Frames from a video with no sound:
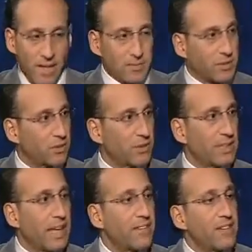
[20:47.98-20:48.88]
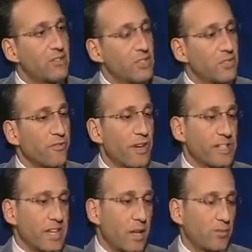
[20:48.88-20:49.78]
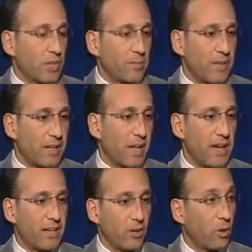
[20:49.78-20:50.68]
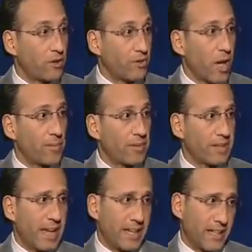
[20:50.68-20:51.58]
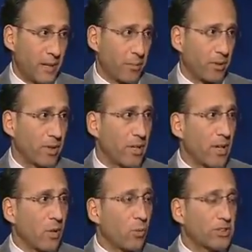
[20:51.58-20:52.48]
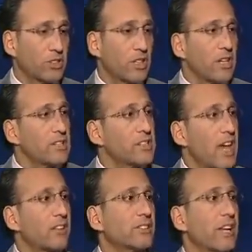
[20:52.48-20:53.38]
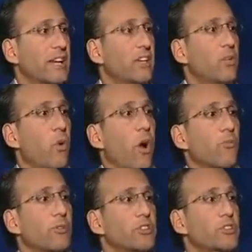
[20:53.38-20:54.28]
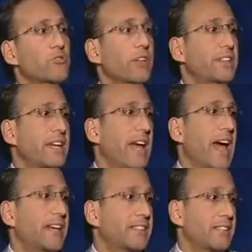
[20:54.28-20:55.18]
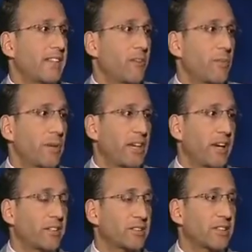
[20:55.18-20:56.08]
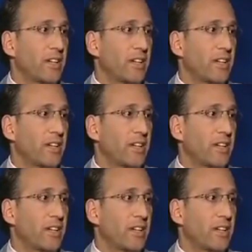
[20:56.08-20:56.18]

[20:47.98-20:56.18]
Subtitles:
Absolutely. Now, there's a phrase that comes up that I hear all the time, the gatekeeper, which sounds like you are restricting access to everybody else.